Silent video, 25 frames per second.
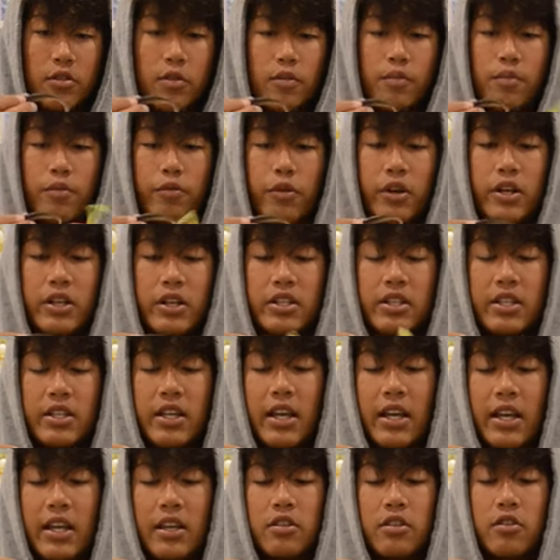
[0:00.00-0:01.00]
pretty
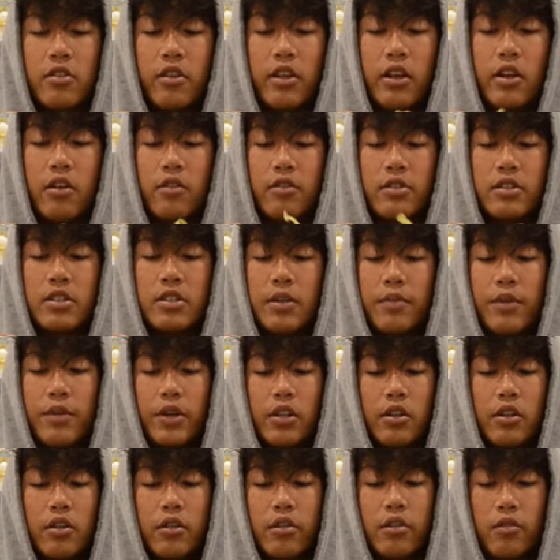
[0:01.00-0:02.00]
skinny, so they don't seem
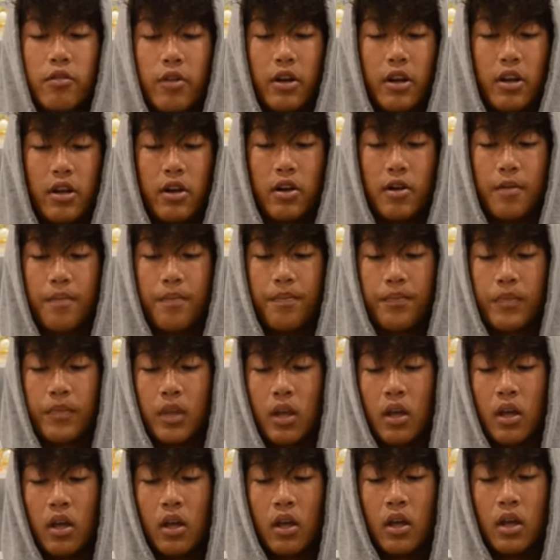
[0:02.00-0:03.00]
like they're
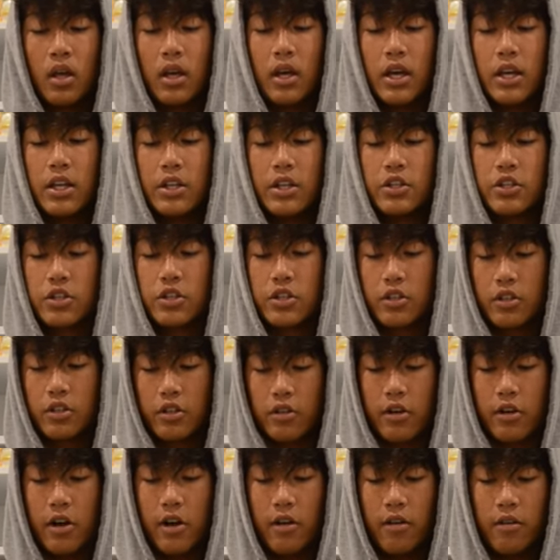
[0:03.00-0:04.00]
3-inch.
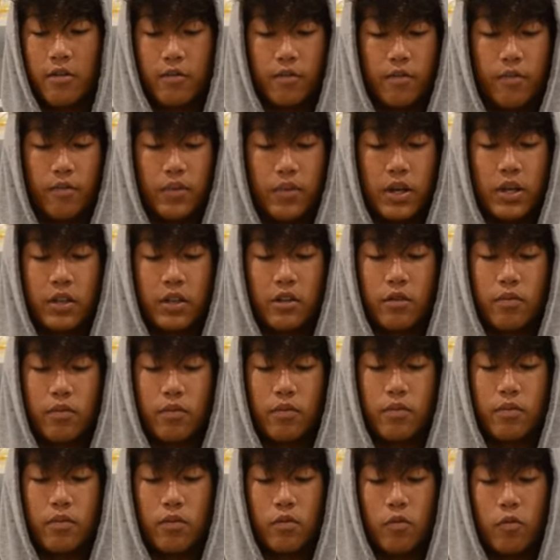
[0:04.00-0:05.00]
They're not big. They're
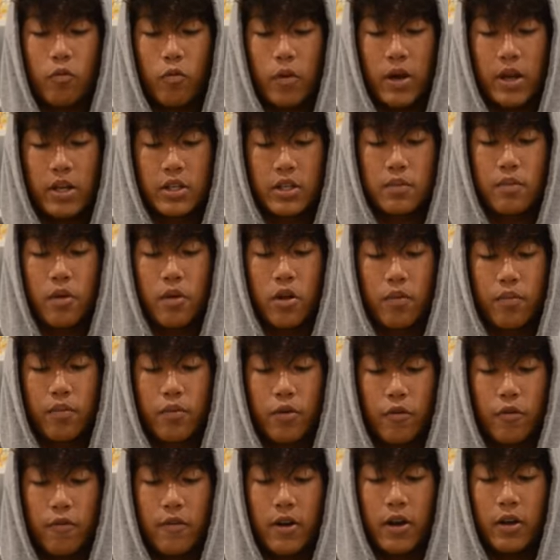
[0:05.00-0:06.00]
way smaller
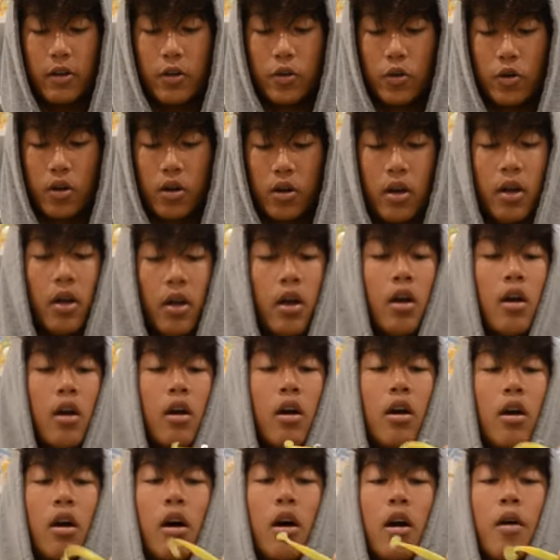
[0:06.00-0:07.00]
profile lure.
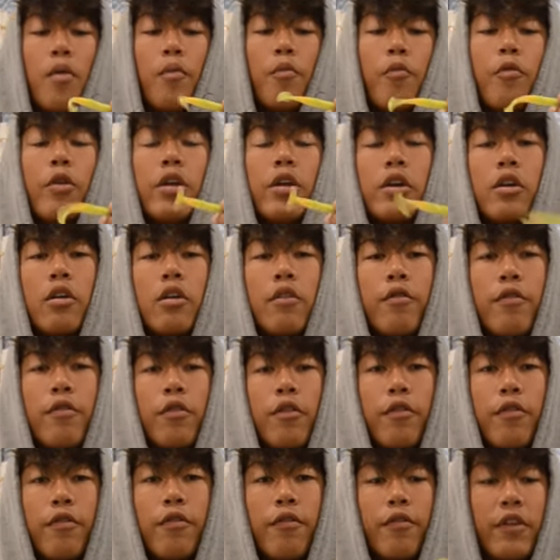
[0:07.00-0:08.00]
Really good
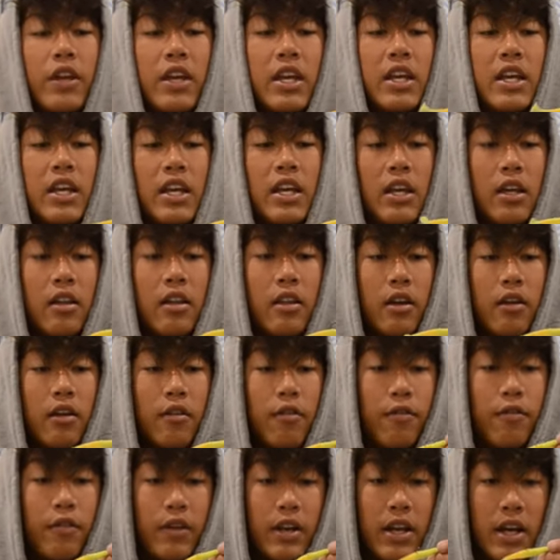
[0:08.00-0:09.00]
for finicky, like
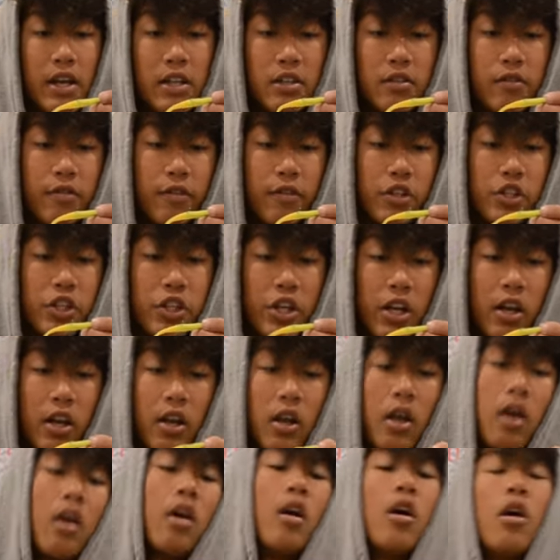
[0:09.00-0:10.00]
finesse fishing
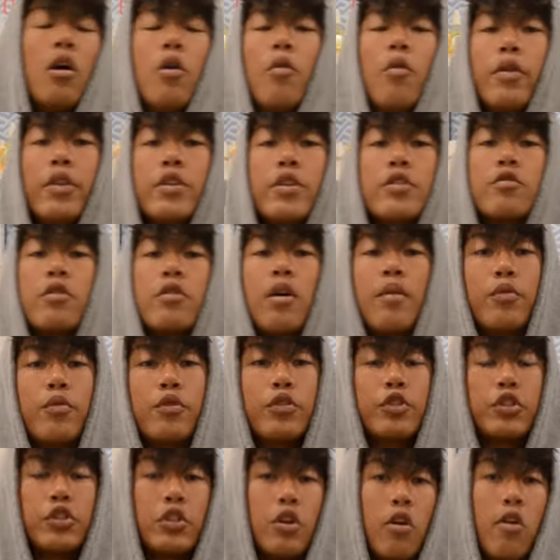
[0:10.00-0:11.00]
when the striper
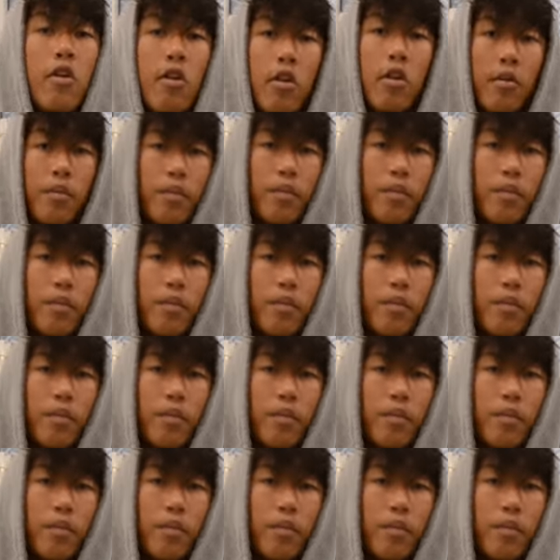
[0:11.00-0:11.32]
just aren't